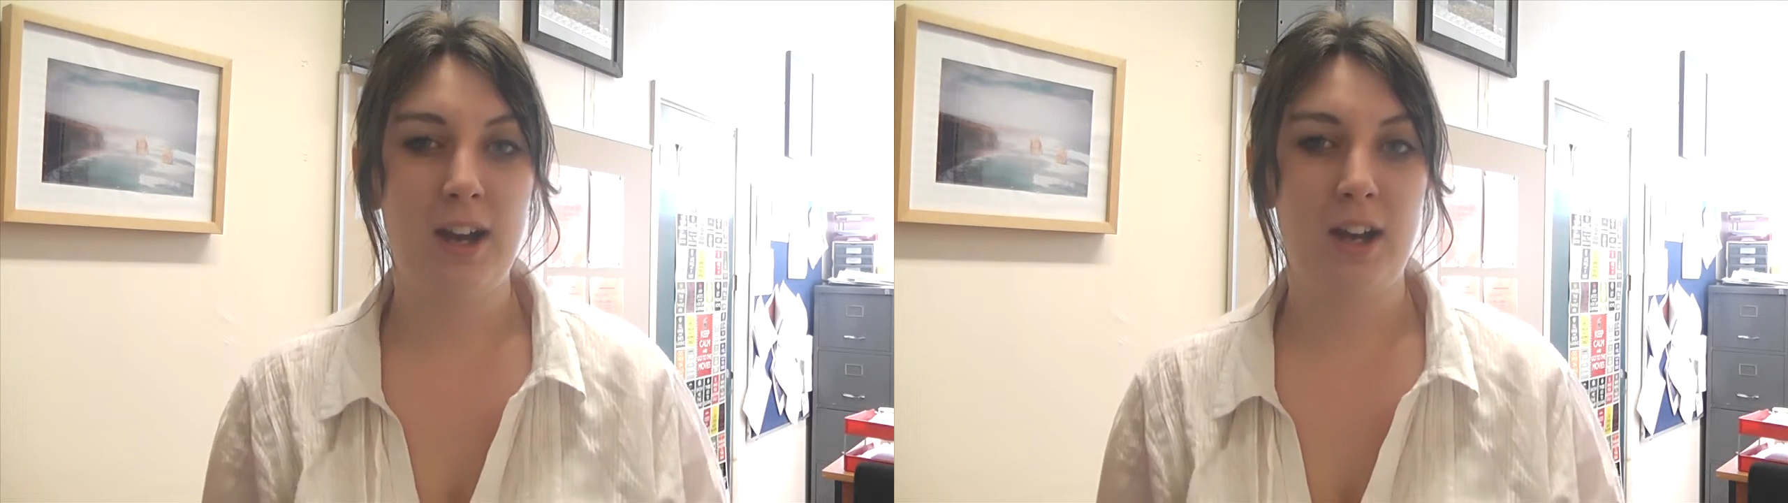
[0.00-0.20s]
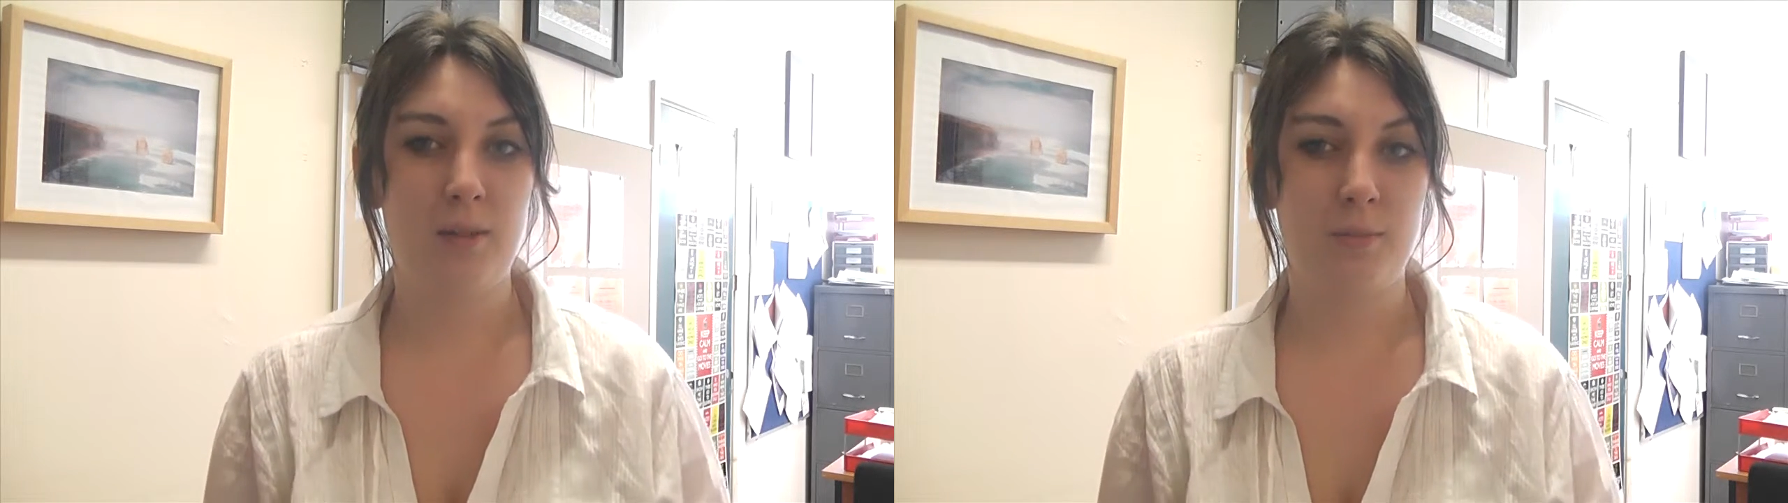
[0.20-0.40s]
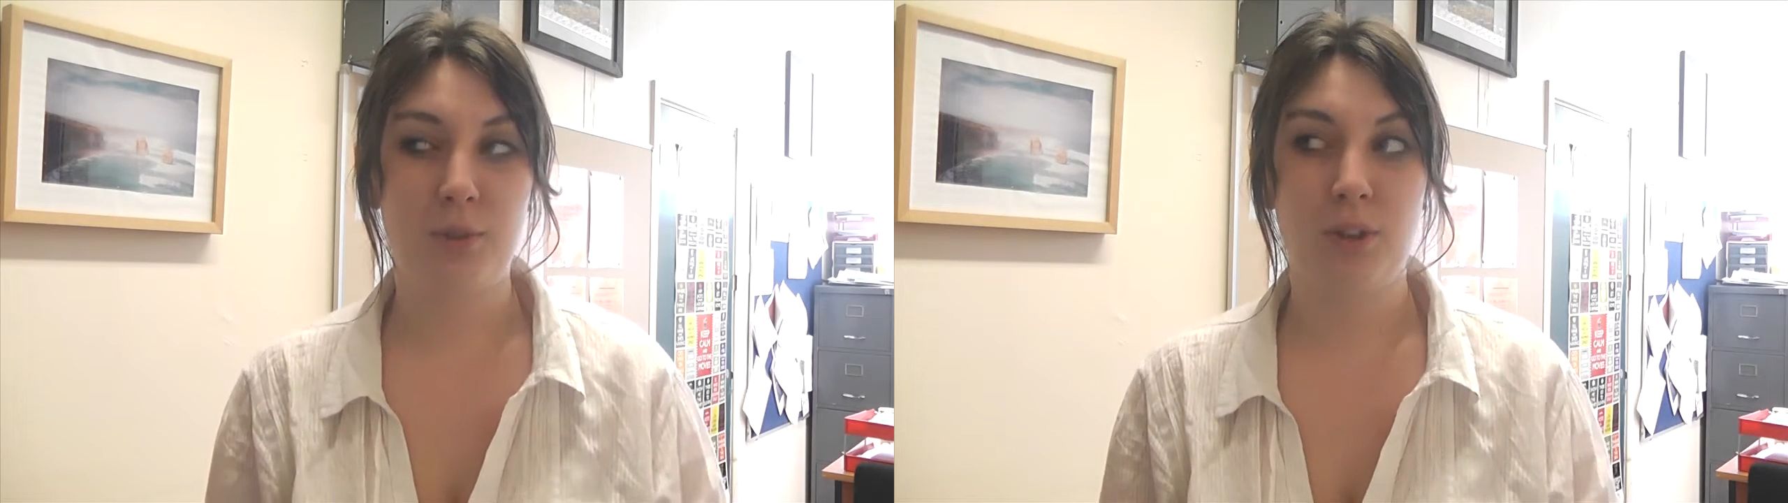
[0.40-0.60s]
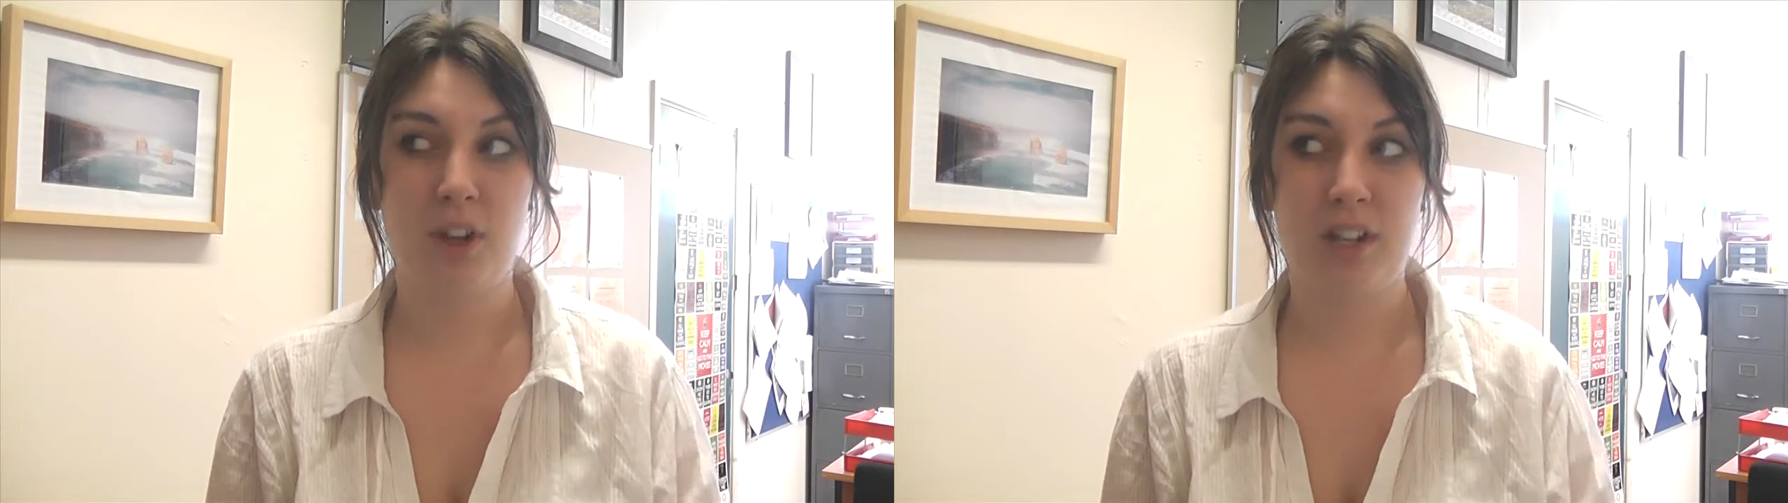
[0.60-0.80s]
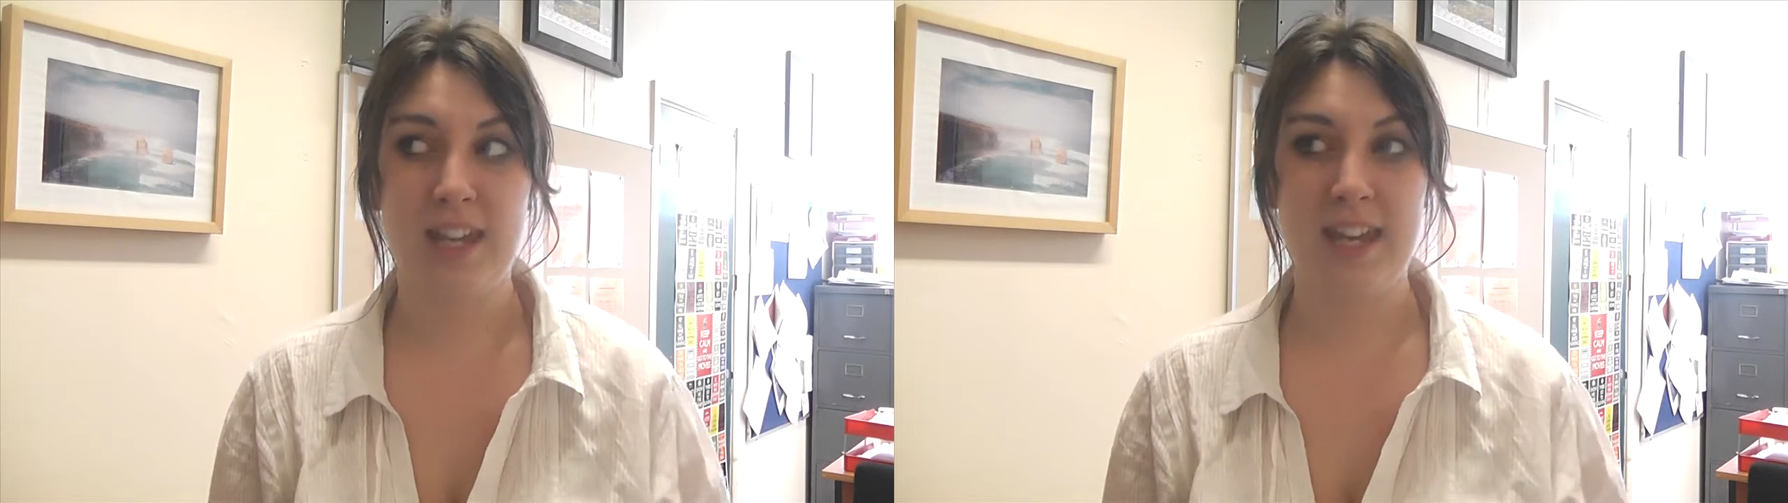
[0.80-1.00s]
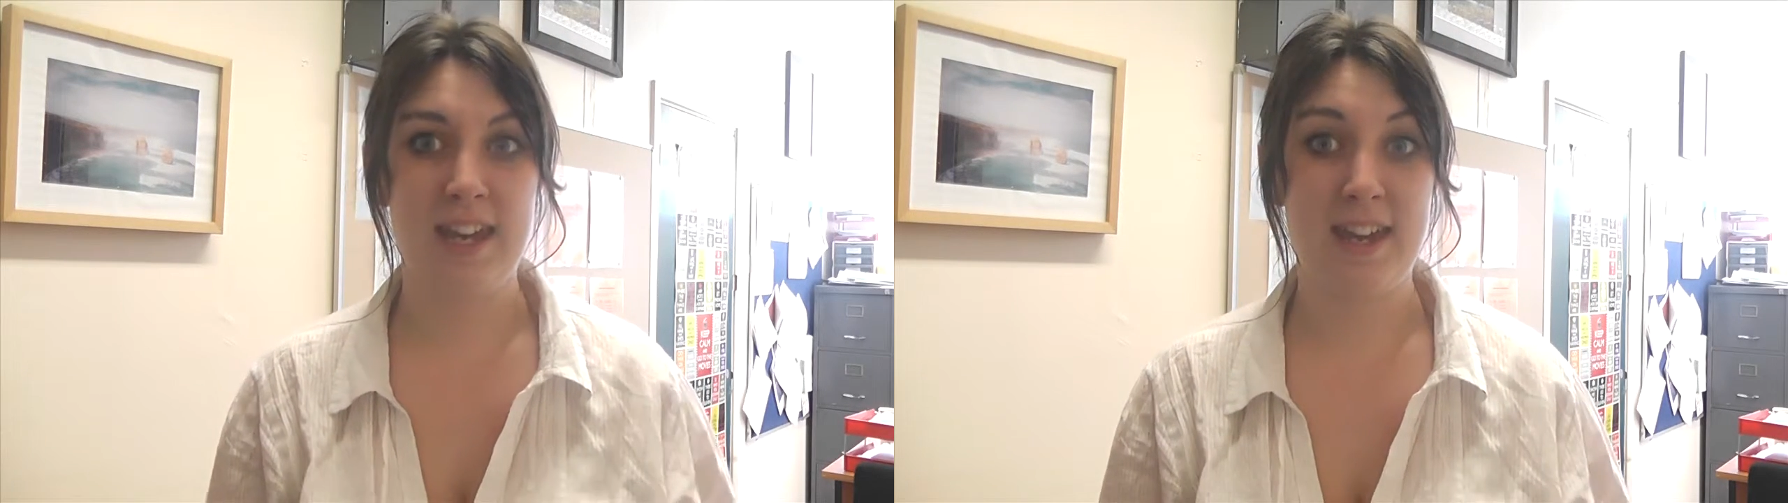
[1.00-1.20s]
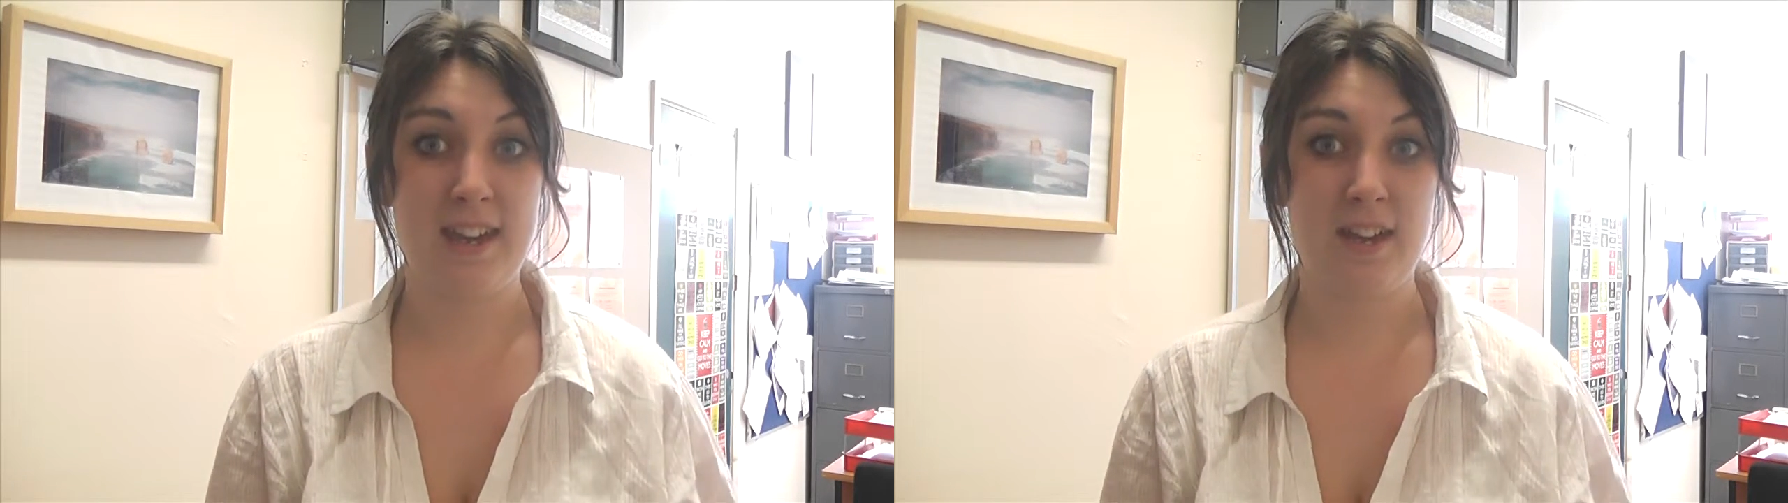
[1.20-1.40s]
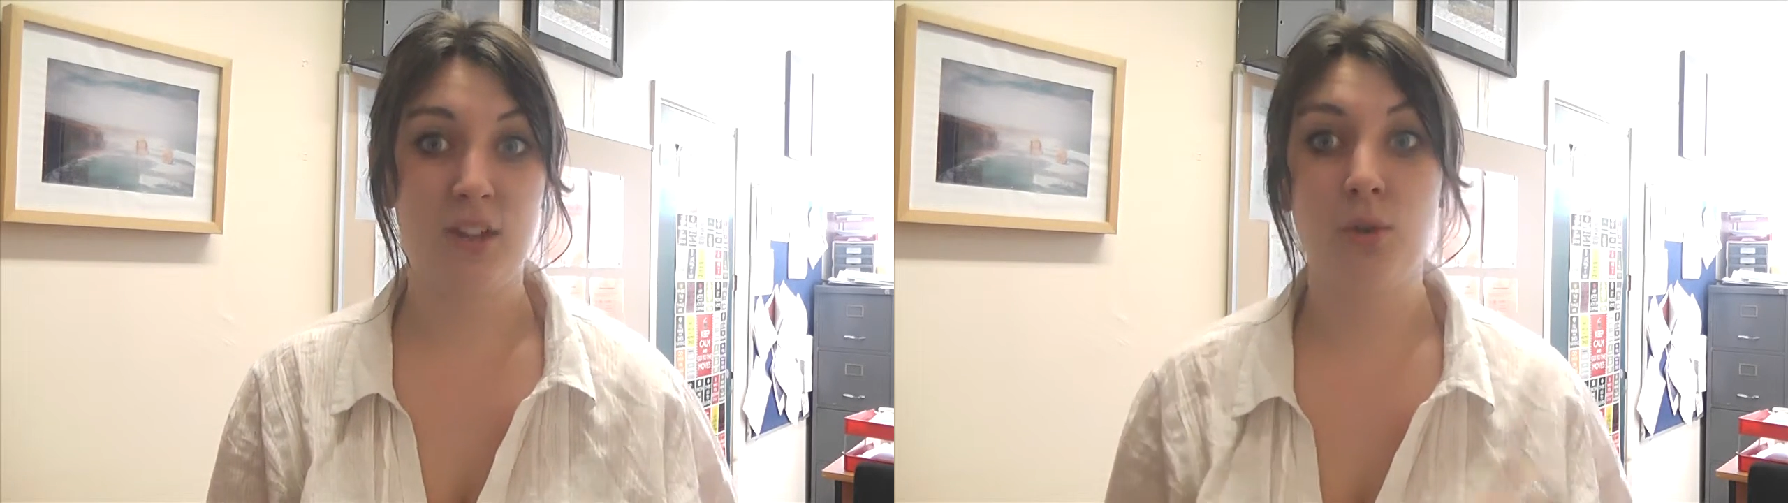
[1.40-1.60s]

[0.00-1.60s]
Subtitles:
you can't hear,